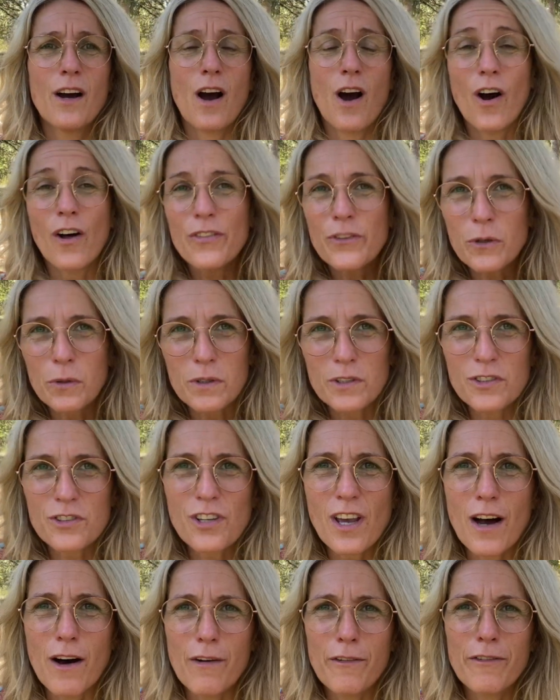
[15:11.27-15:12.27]
on
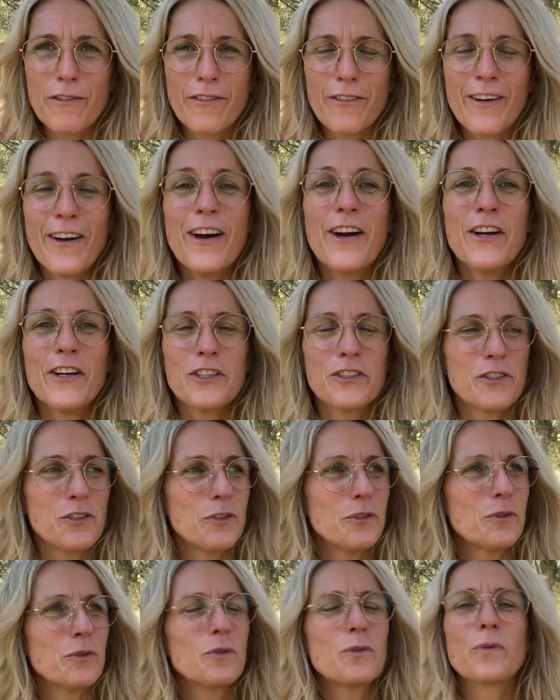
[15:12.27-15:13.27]
yourself,
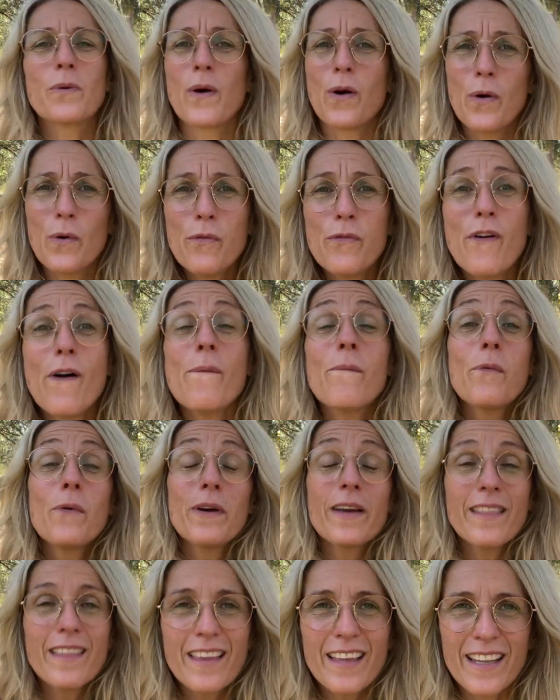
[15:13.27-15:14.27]
to grow from
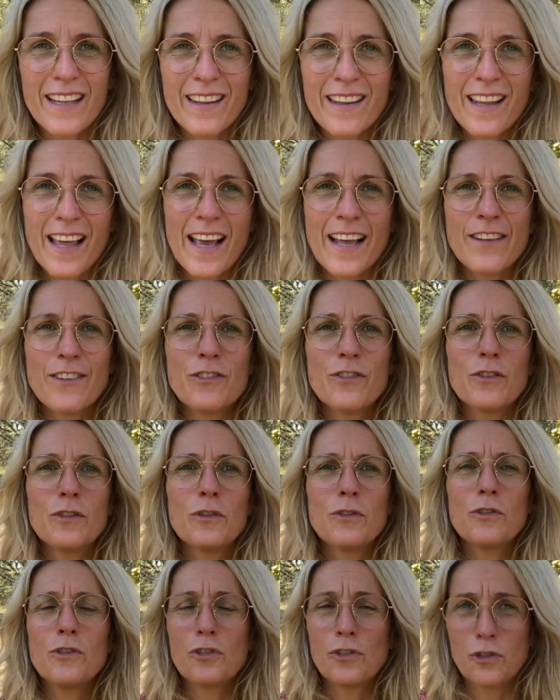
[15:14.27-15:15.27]
within, and
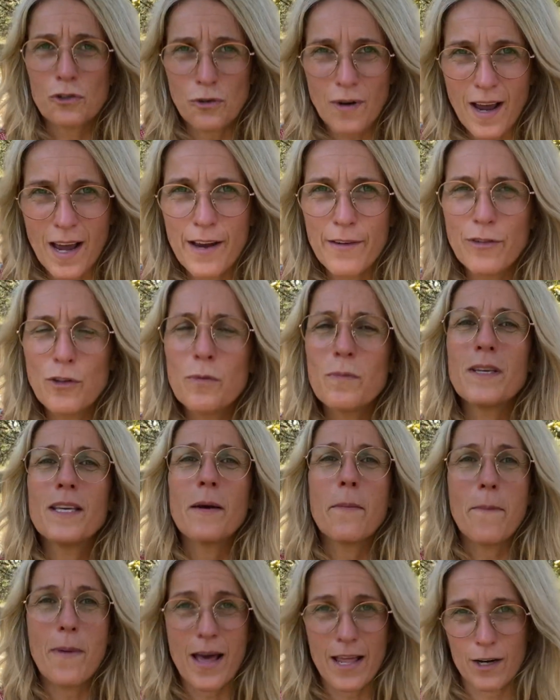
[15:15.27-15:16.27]
to strive to be a
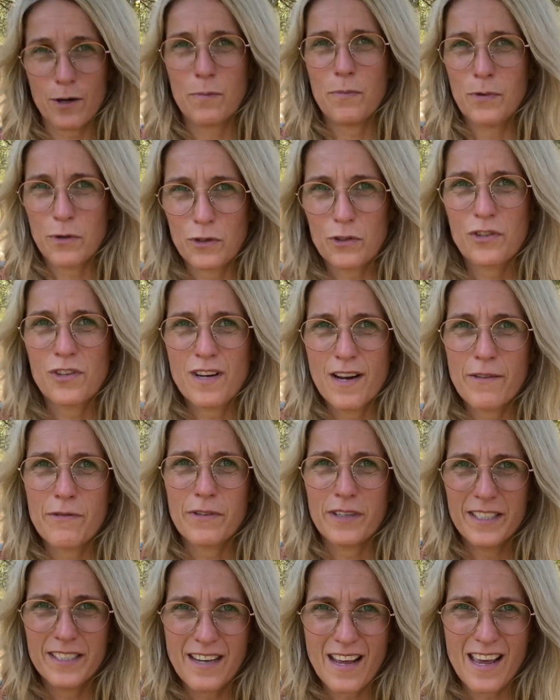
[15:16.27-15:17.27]
better person
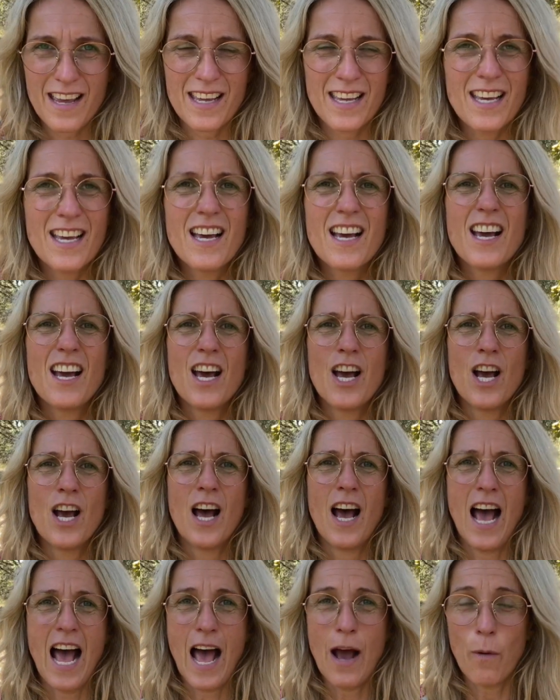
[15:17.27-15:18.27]
every day.
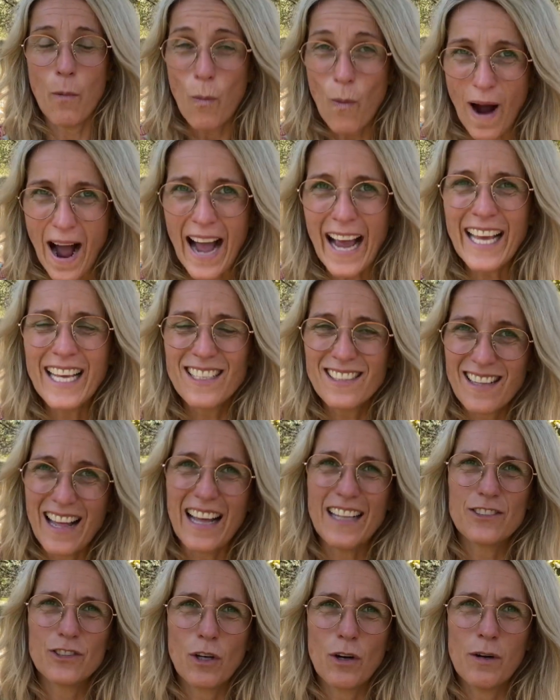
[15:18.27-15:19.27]
And why is
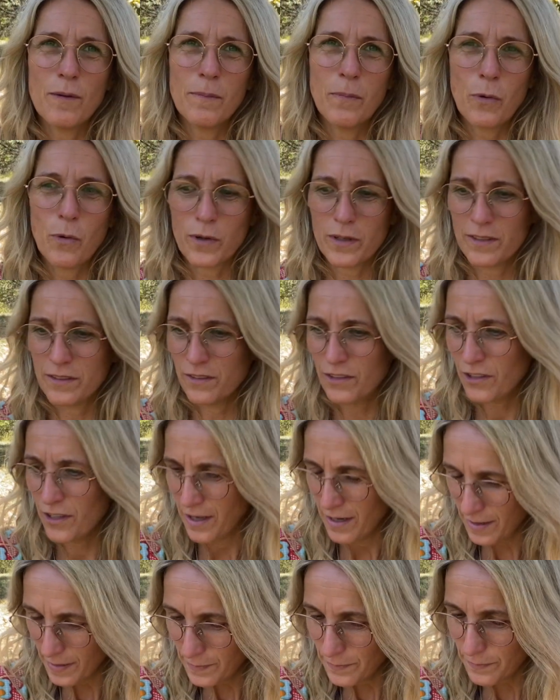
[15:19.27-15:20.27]
that so important?
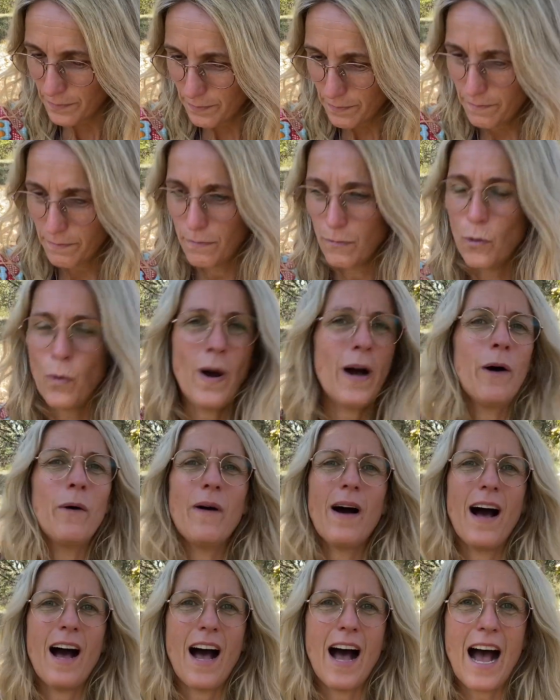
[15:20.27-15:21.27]
Well,
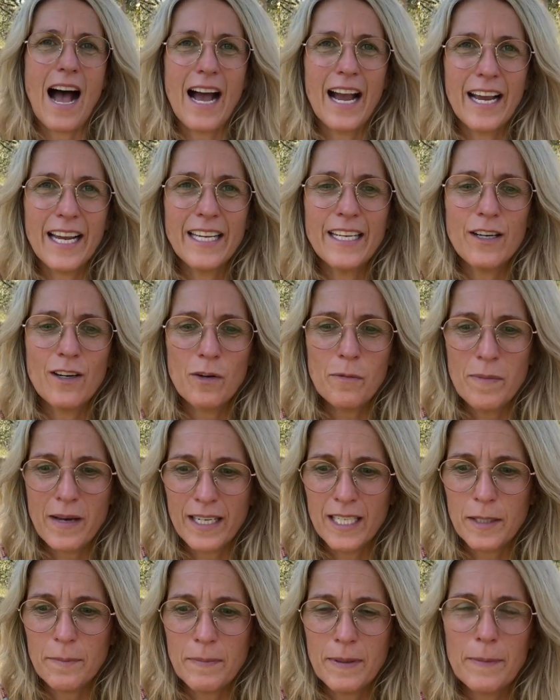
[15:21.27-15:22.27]
I know
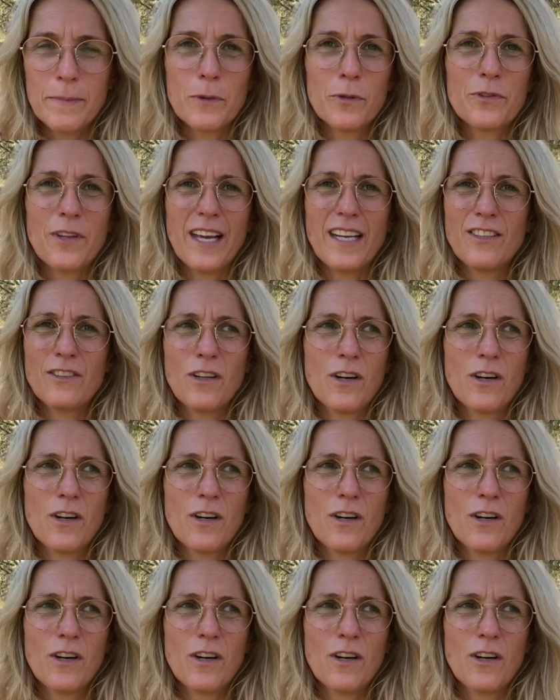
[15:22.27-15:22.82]
many people, they